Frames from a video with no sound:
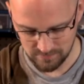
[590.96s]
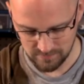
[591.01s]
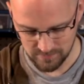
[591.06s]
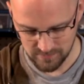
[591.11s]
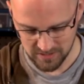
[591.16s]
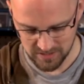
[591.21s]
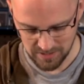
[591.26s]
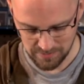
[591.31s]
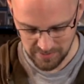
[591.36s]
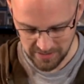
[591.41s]

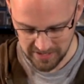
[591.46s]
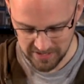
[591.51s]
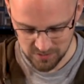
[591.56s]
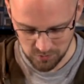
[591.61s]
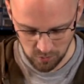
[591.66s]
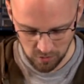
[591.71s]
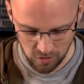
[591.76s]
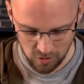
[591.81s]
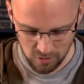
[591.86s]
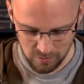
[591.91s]
Some of these
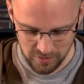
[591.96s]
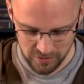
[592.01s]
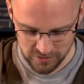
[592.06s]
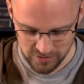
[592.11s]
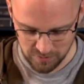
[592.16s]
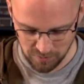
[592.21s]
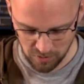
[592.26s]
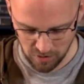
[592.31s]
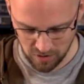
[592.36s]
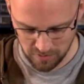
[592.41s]
were
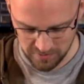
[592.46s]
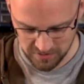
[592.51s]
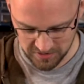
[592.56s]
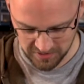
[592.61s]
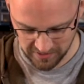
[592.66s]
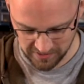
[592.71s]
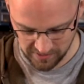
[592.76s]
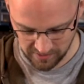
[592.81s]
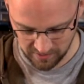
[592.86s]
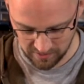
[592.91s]
almost
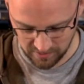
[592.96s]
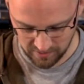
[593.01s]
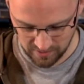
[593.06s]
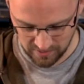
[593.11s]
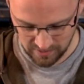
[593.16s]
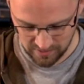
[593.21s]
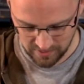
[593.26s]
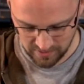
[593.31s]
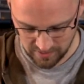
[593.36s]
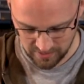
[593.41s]
promising,
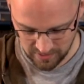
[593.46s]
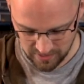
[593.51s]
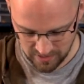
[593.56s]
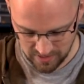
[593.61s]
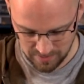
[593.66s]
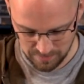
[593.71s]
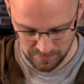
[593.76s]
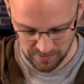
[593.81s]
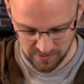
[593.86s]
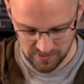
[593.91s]

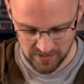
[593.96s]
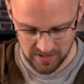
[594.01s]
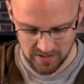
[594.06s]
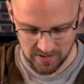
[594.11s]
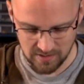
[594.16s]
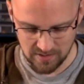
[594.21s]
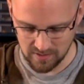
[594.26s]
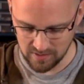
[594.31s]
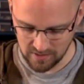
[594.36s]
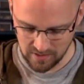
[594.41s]
but
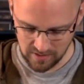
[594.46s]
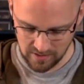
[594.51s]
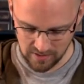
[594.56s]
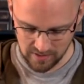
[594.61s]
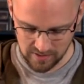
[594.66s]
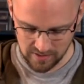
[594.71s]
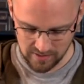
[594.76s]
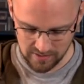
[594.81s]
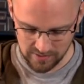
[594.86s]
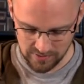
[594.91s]
then
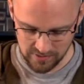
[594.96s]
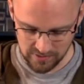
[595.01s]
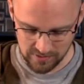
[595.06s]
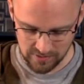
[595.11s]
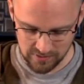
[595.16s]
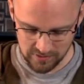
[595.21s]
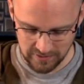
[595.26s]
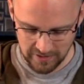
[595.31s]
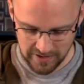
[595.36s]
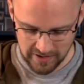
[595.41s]

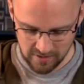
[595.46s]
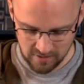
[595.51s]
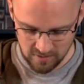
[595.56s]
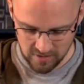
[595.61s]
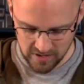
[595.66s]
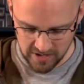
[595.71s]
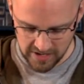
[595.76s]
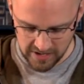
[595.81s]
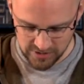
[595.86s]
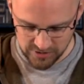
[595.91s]
the layer
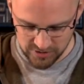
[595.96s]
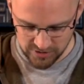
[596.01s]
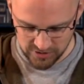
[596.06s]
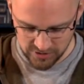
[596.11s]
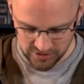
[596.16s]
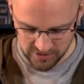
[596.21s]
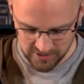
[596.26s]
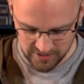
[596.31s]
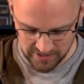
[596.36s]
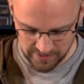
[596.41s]
adhesion
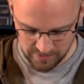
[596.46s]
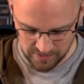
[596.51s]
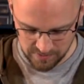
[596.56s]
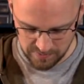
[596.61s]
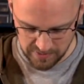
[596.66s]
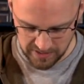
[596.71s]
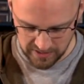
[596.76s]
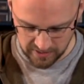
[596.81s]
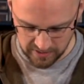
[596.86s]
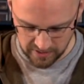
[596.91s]
just seemed to
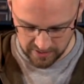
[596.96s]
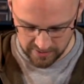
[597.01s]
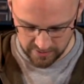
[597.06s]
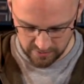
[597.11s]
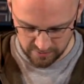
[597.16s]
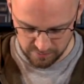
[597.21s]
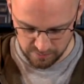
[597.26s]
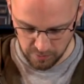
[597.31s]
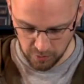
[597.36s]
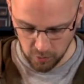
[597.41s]
be kind
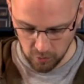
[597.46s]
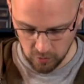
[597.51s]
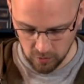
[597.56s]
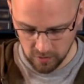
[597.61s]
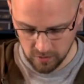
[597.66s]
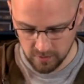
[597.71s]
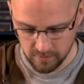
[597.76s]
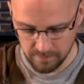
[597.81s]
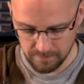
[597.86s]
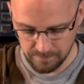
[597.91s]
of
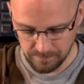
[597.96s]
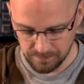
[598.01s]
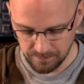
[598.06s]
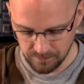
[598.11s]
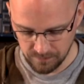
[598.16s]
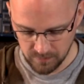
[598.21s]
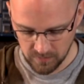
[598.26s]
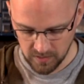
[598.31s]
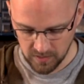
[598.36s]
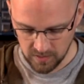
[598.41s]
poor.
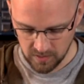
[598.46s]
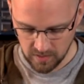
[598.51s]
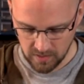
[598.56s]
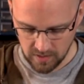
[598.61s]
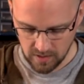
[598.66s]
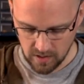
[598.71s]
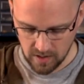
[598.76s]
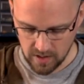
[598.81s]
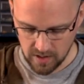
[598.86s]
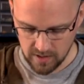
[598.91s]

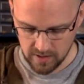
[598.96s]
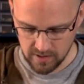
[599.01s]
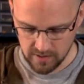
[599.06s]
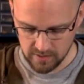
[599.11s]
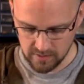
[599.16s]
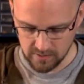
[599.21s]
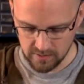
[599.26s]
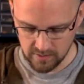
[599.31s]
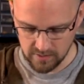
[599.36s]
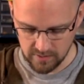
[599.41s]

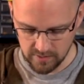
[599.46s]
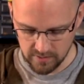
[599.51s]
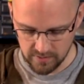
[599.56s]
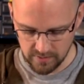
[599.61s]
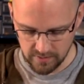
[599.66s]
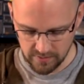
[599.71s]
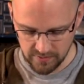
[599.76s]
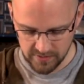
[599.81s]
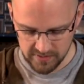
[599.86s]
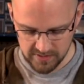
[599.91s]
And
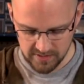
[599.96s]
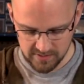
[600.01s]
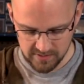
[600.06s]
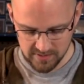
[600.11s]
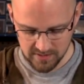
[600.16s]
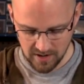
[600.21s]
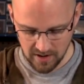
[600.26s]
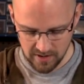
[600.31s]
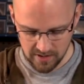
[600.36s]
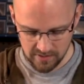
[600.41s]
this is
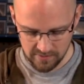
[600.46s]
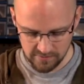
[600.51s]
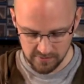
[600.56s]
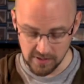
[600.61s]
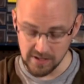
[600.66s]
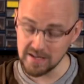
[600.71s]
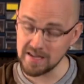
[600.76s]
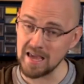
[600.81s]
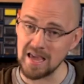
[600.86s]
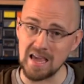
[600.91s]
kind of
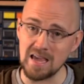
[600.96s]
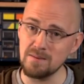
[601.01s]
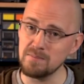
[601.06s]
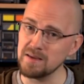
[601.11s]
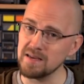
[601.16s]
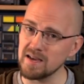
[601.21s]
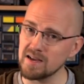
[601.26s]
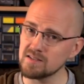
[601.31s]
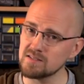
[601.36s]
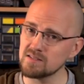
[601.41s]
like
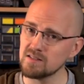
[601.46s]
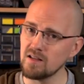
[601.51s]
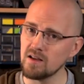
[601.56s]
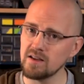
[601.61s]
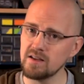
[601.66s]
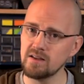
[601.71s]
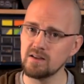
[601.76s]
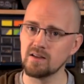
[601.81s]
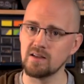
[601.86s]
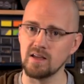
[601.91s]

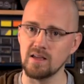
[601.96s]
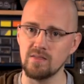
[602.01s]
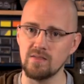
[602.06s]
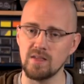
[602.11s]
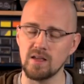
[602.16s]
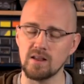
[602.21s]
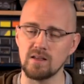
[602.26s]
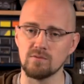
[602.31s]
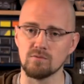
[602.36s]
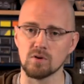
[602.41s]
ABS-like in
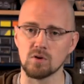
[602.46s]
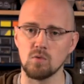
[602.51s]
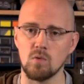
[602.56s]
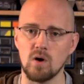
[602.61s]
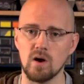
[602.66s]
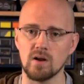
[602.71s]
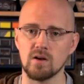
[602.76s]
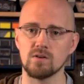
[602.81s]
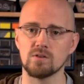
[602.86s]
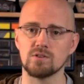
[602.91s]
that it
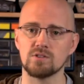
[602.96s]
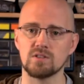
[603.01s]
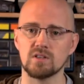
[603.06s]
requires